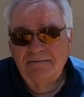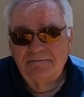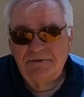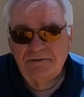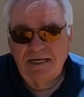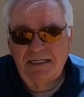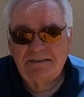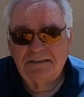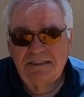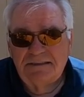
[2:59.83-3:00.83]
You're
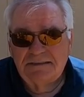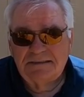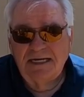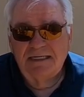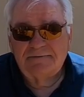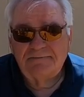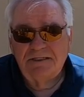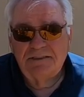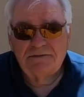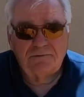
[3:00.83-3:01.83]
catching decent-sized
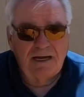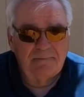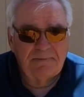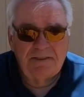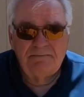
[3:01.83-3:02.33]
fish, crappie,